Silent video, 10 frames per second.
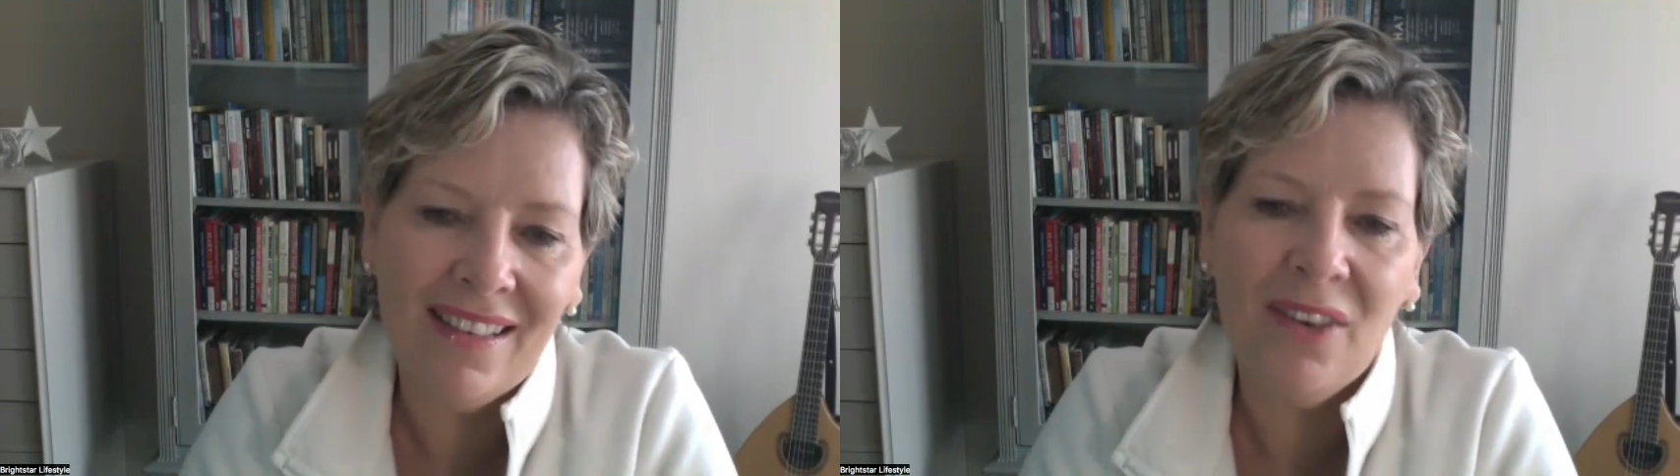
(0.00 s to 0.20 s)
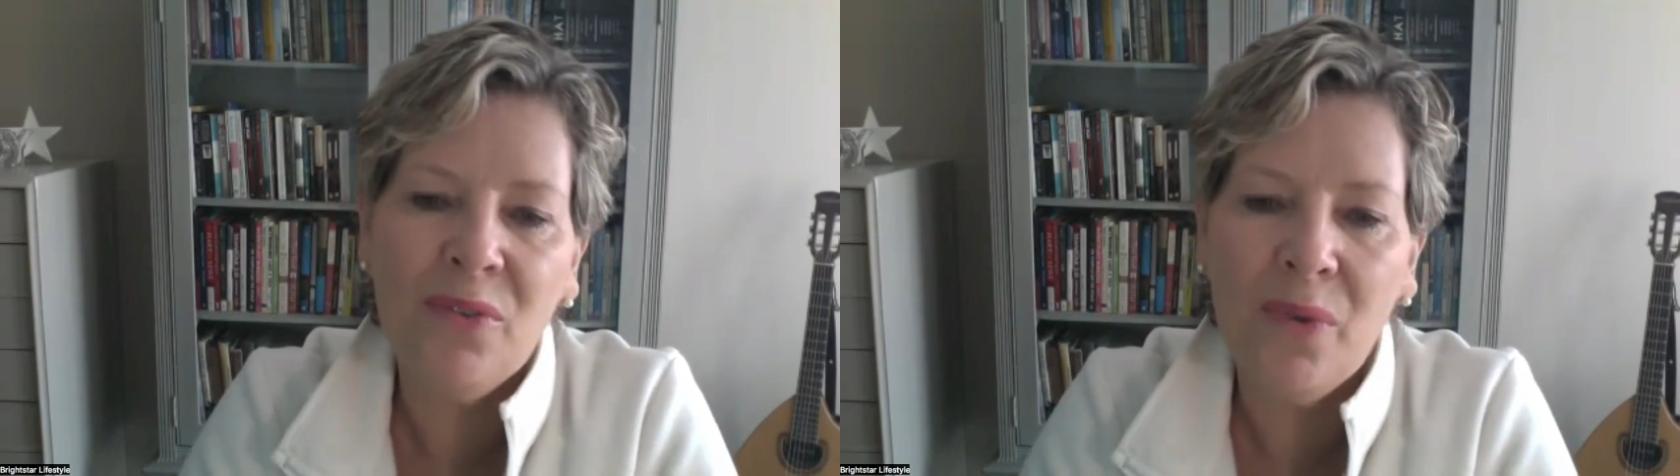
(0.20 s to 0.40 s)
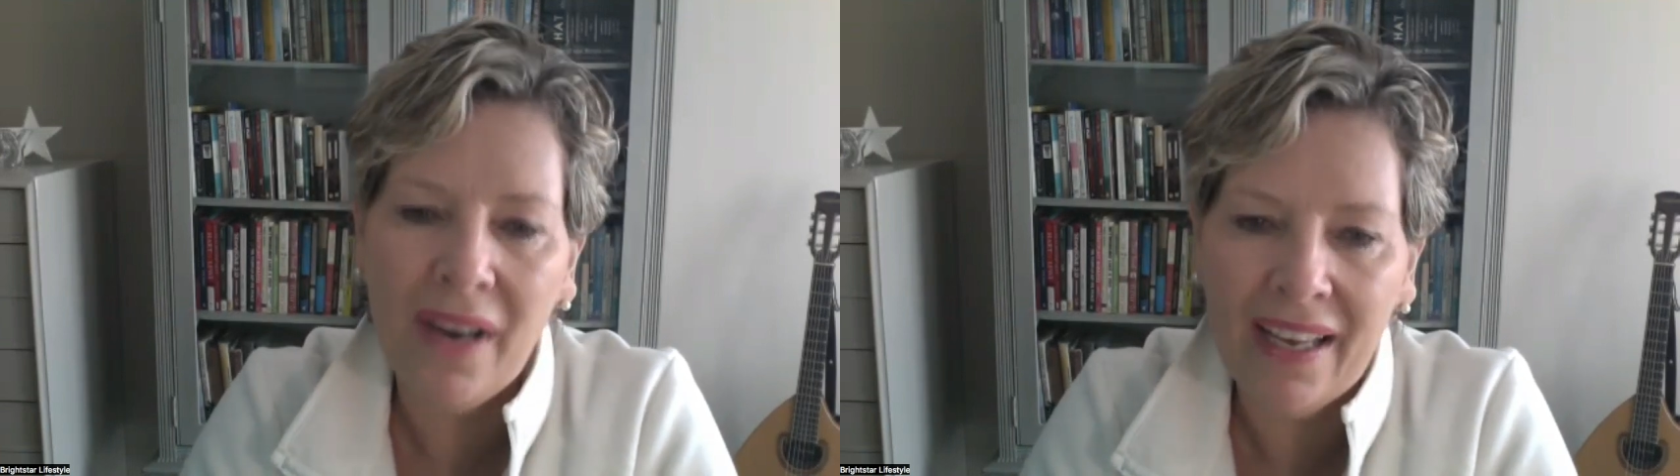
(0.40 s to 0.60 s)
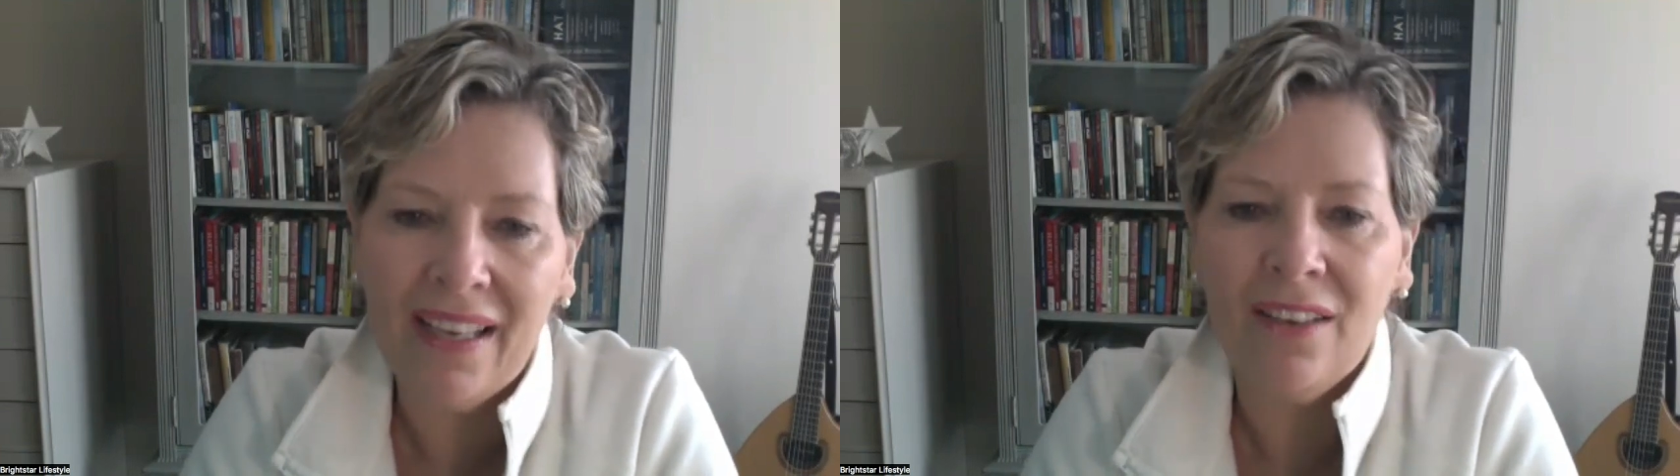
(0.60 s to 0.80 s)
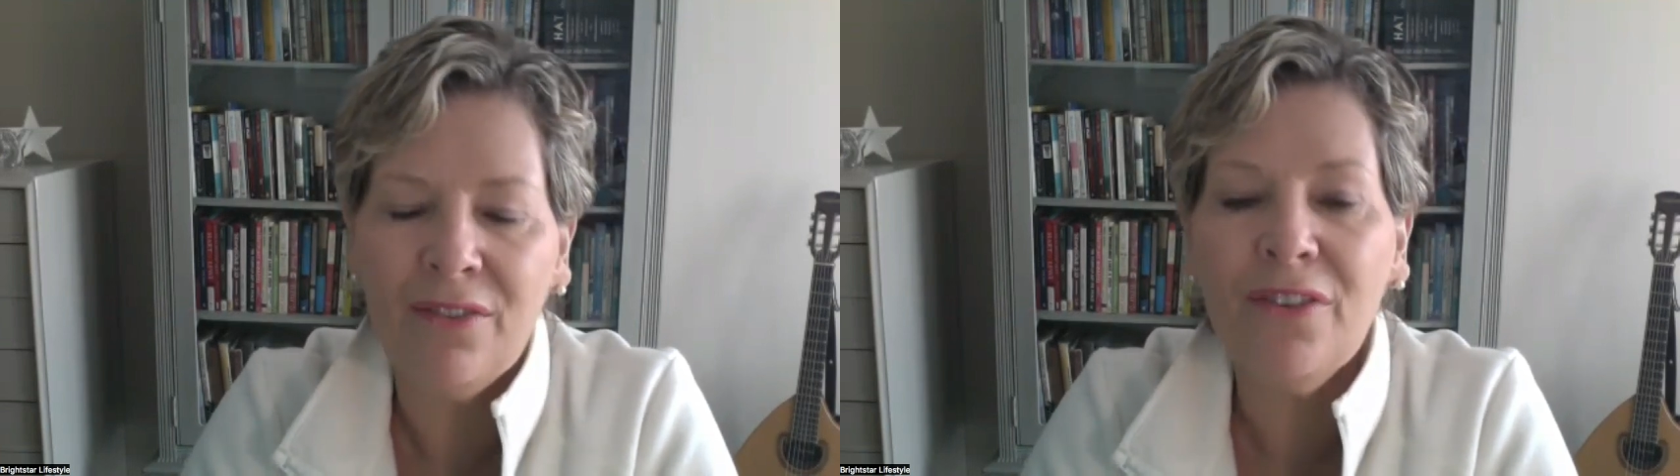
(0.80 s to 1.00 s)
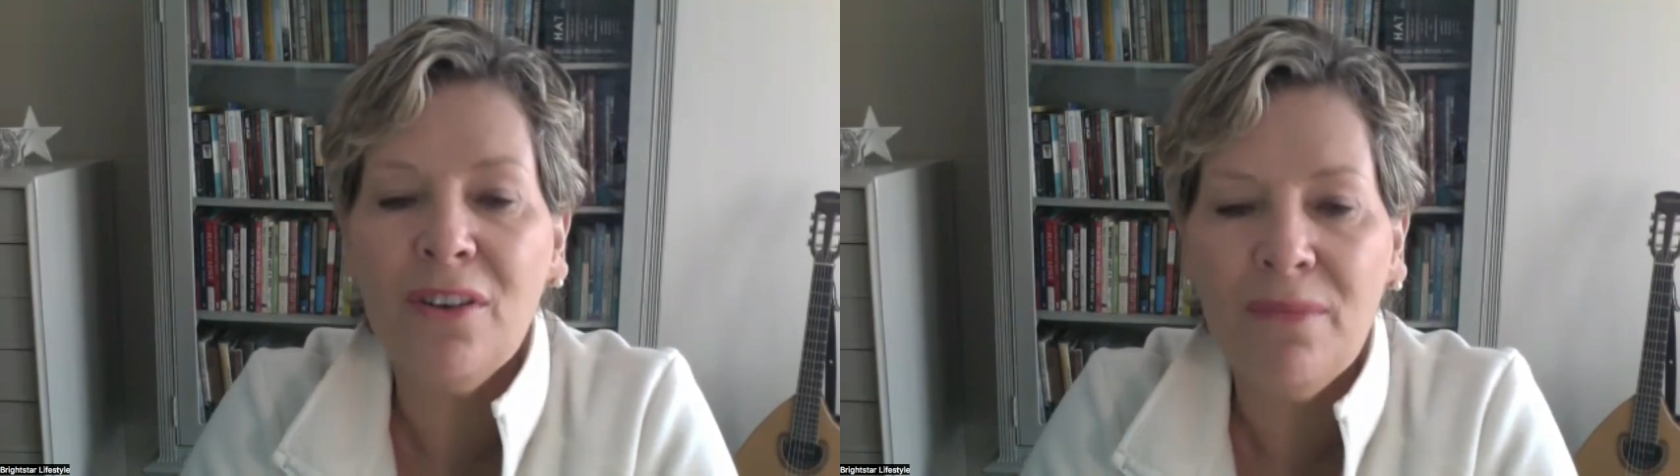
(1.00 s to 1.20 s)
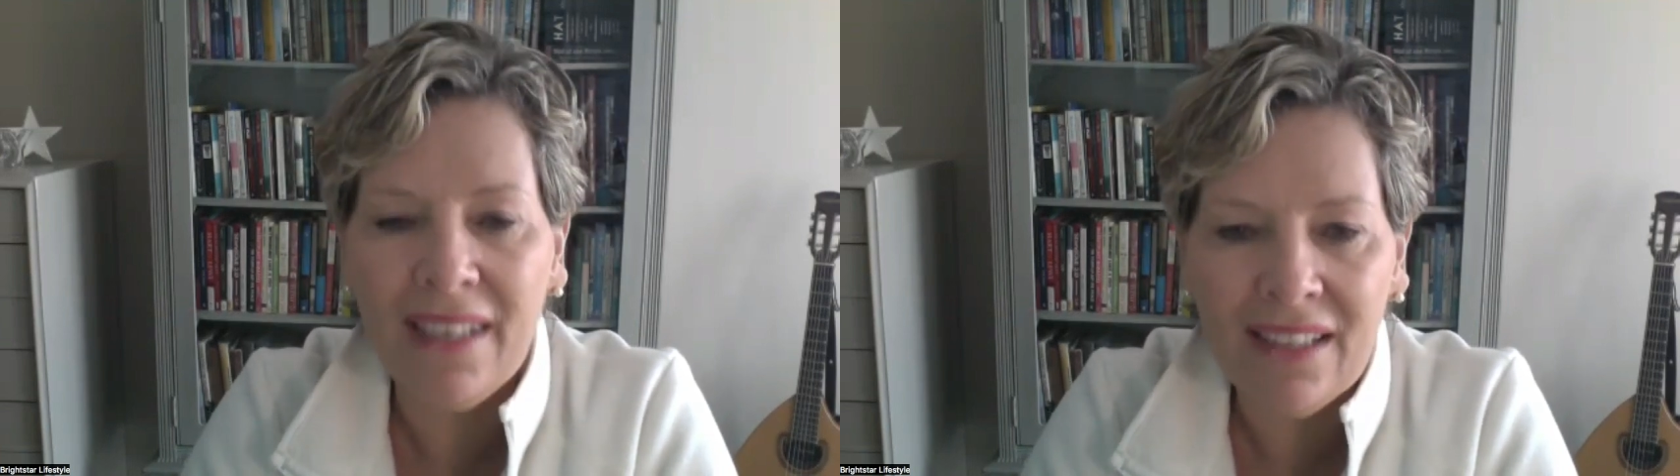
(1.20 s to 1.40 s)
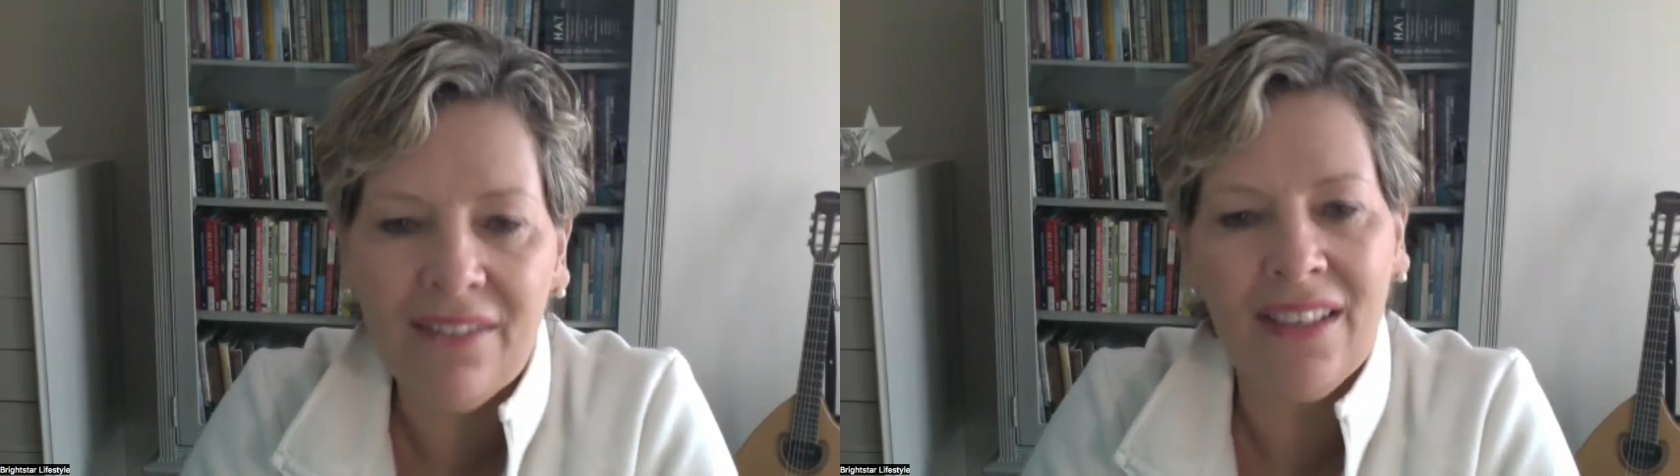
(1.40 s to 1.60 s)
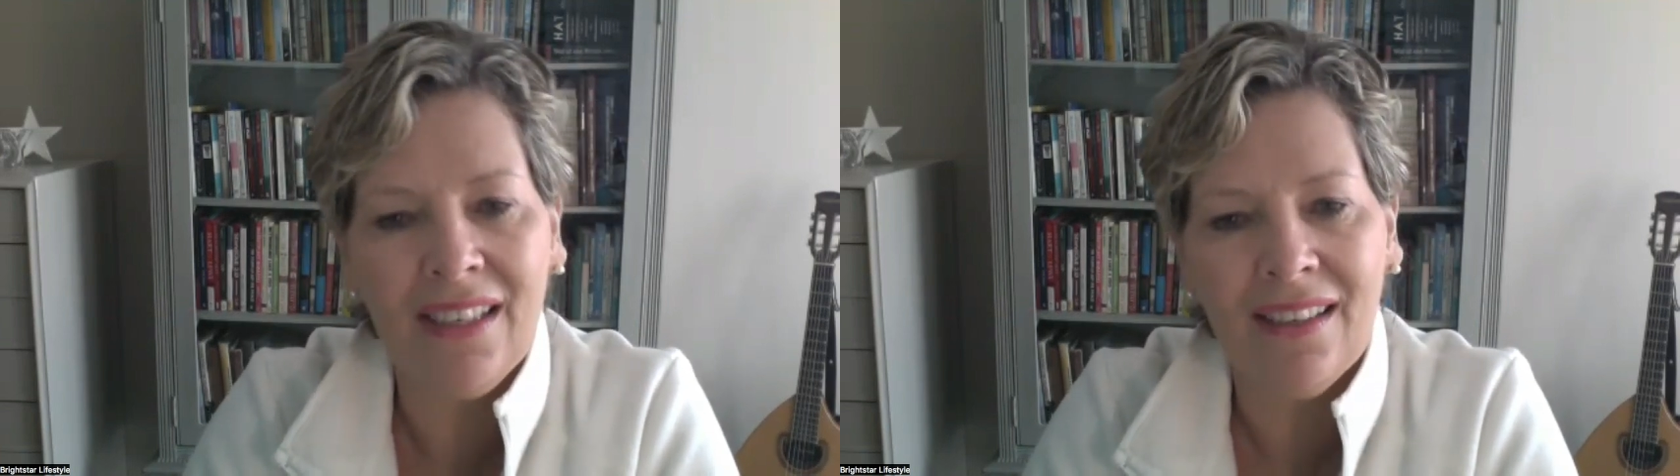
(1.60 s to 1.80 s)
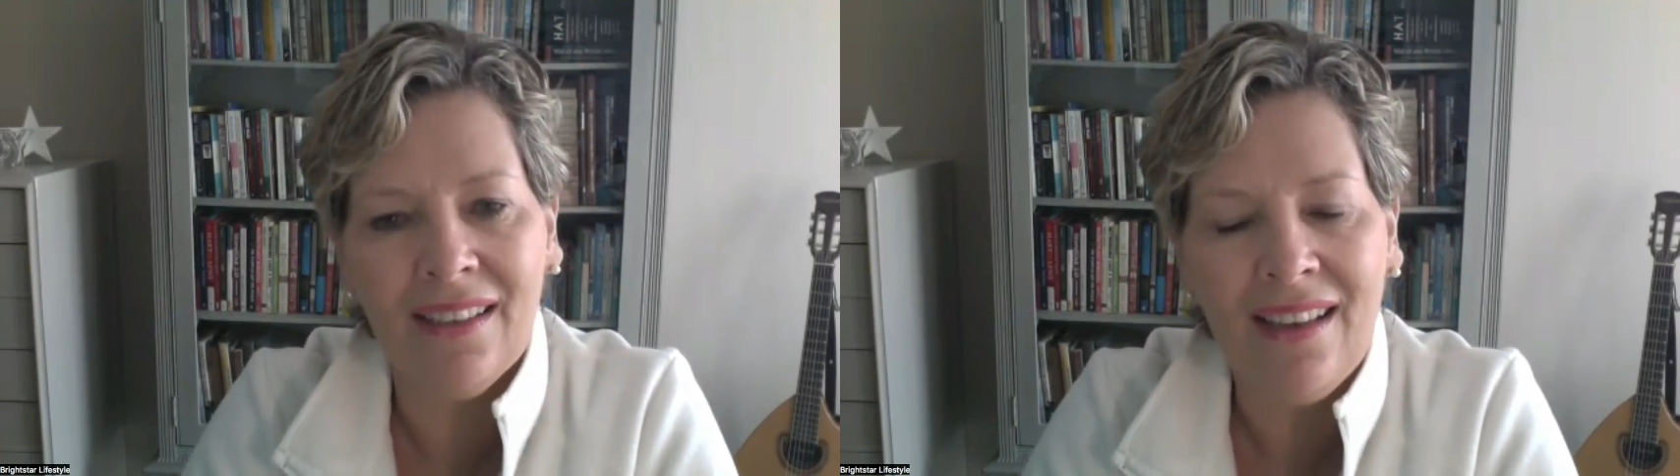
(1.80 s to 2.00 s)
away from
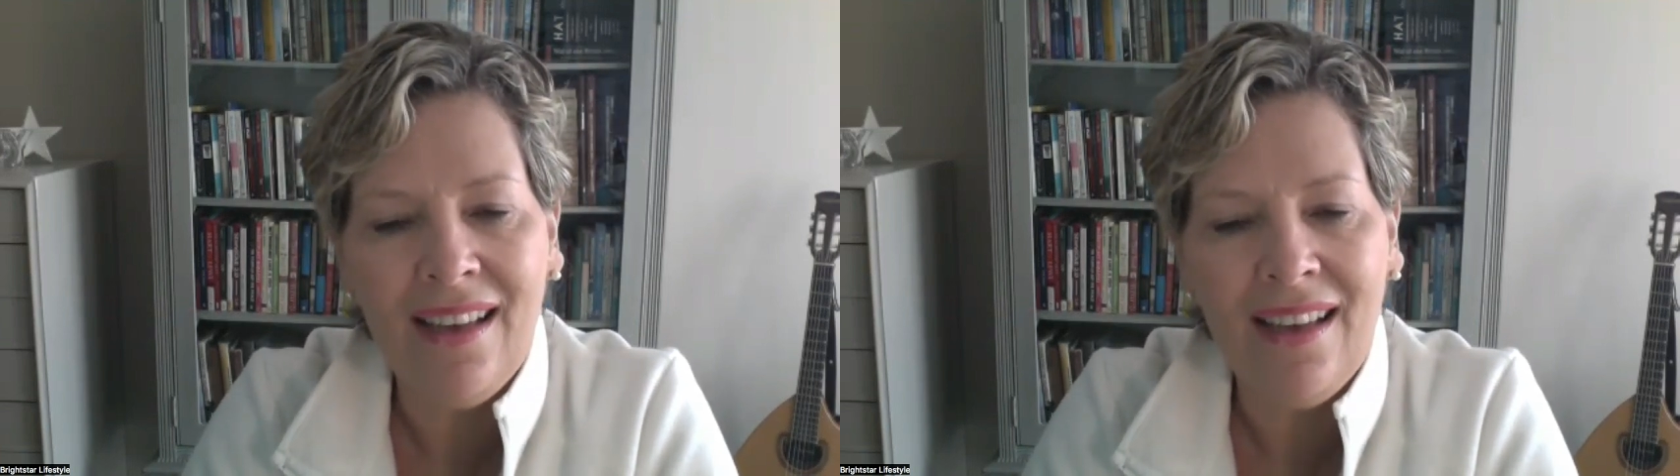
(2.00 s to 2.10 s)
living